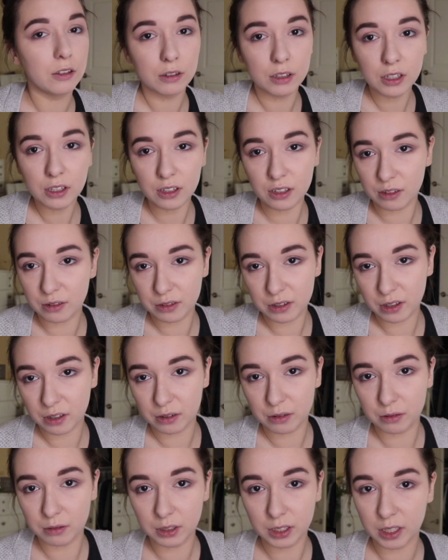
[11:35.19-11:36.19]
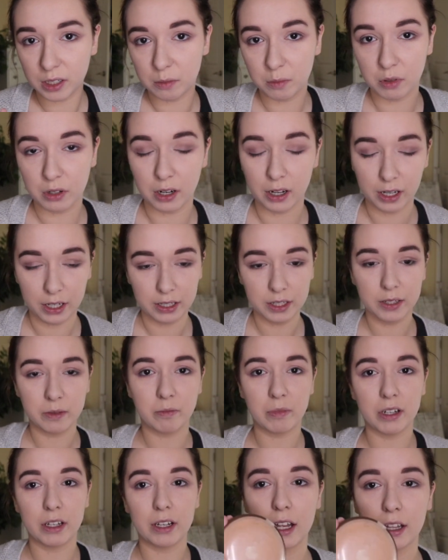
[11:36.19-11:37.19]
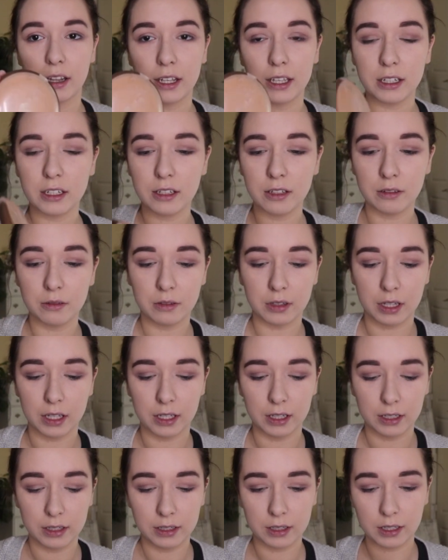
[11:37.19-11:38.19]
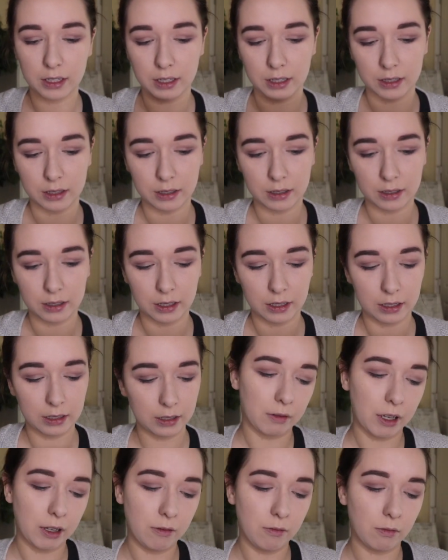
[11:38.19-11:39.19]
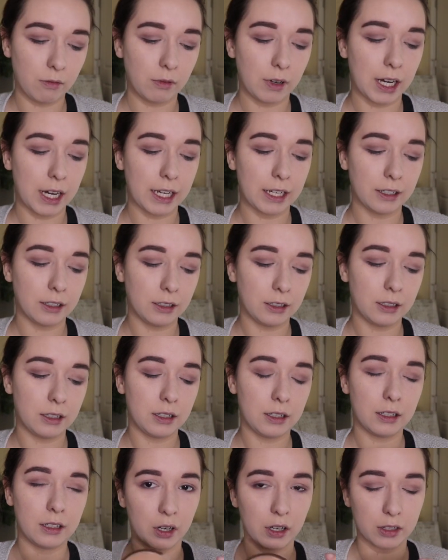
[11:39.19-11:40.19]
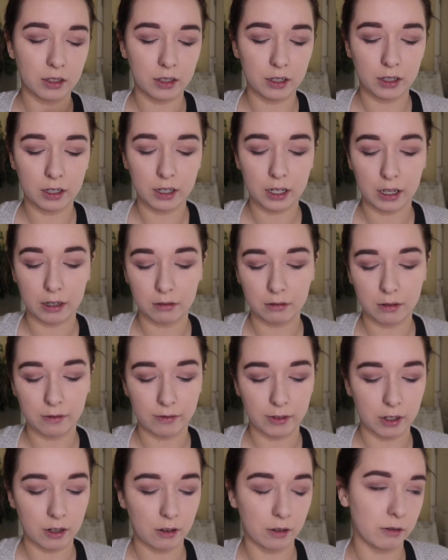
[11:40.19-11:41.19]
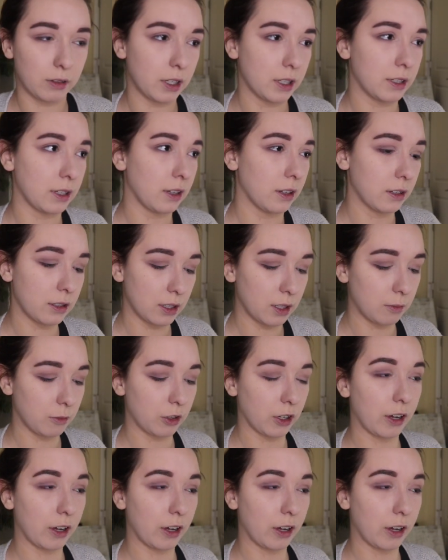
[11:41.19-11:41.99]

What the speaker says: You can use the Hoola to bronze, but I like to use this. It's Wet n Wild bronzer. I don't even know if they sell this anymore.